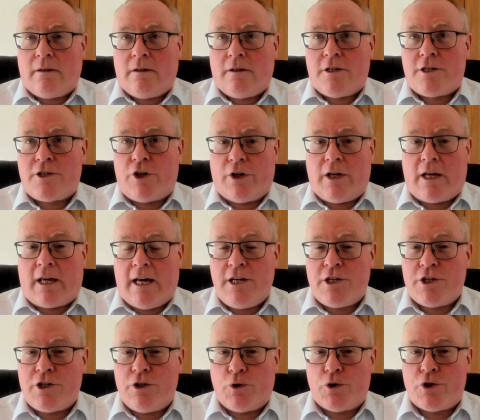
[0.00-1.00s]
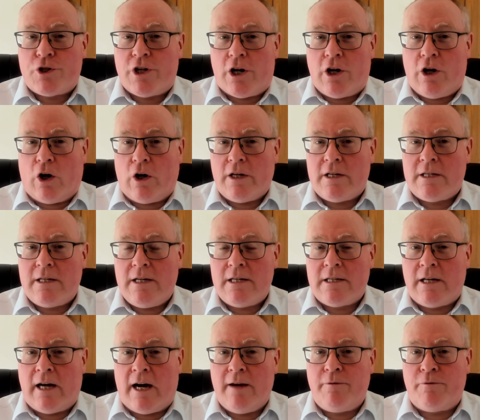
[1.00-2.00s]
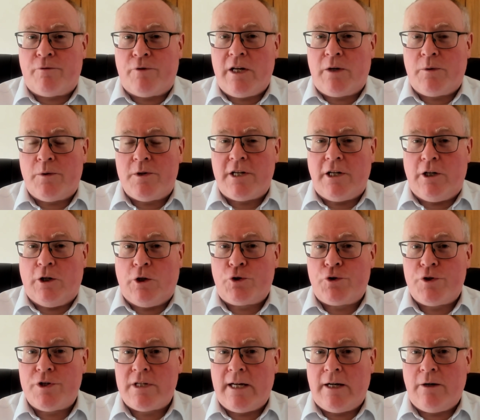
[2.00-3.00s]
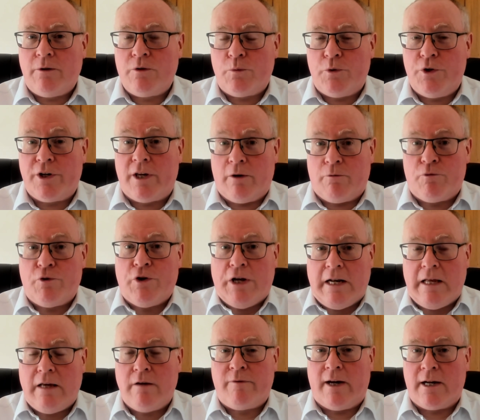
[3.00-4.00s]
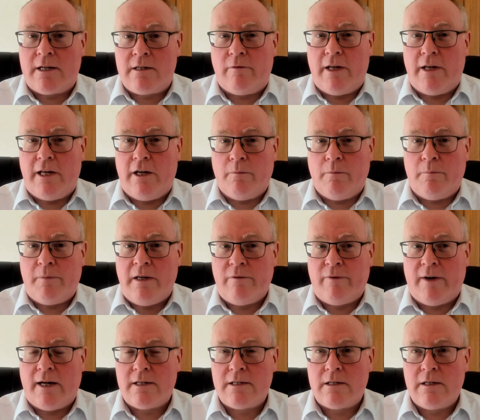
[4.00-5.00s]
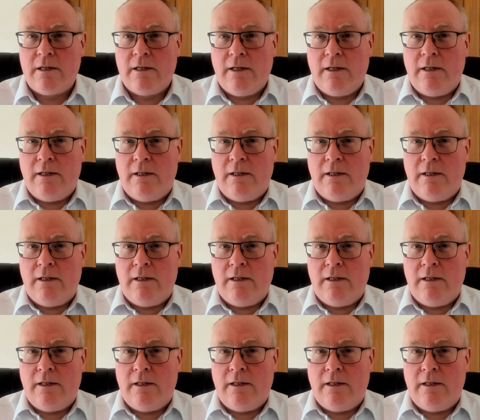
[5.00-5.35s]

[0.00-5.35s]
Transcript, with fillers: sonication or sonolysis, high-frequency ultrasound, working really effectively on P FAS.